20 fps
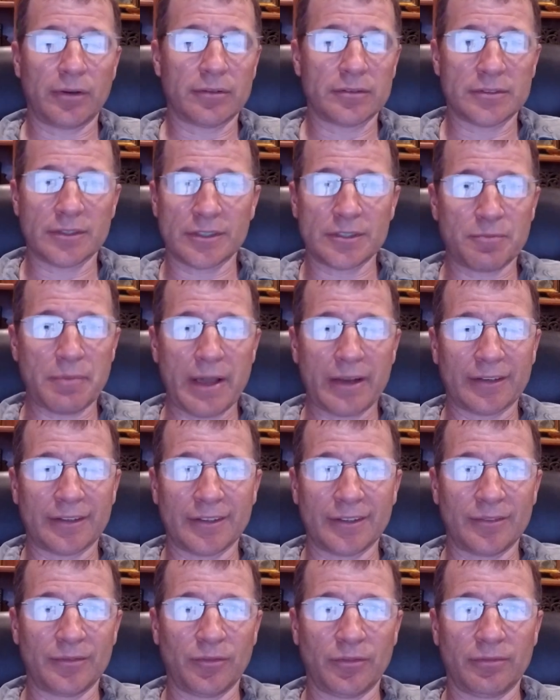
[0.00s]
was
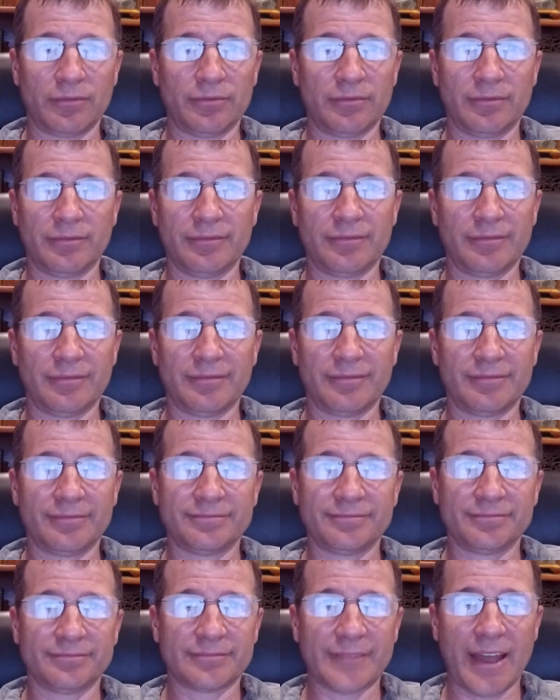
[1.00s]
expected.
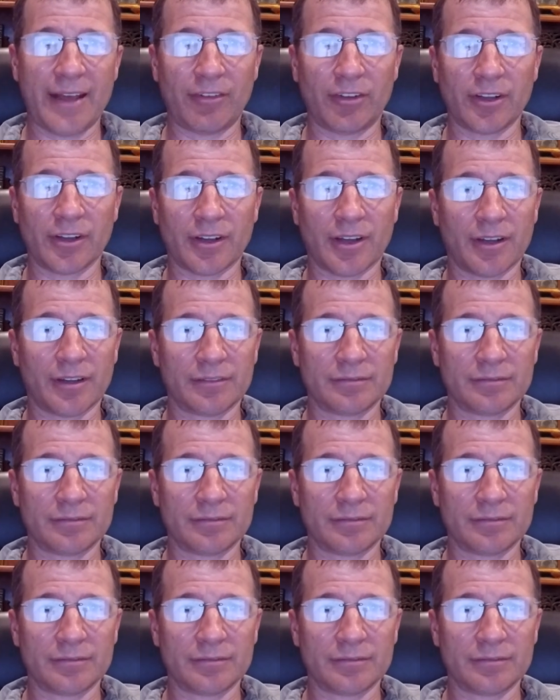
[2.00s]
Have a look.